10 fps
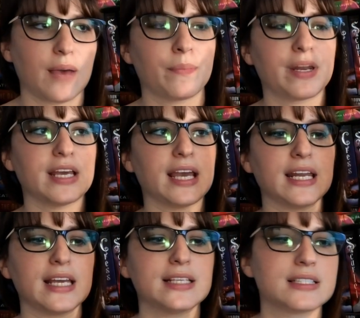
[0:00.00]
but
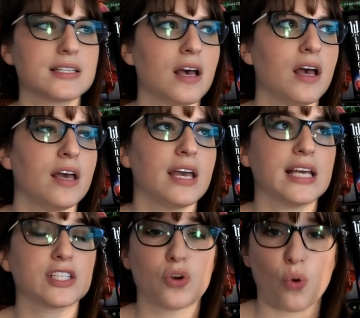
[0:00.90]

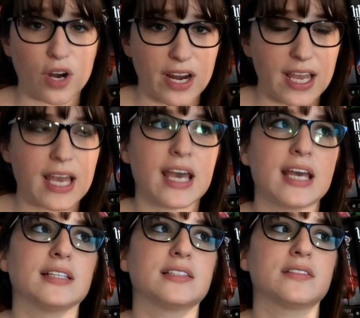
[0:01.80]
it's gory,
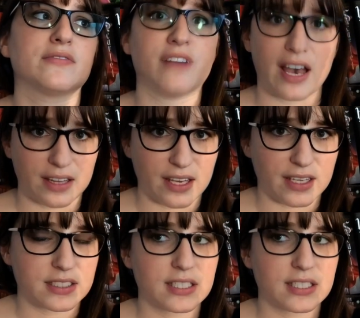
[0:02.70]
it's violent,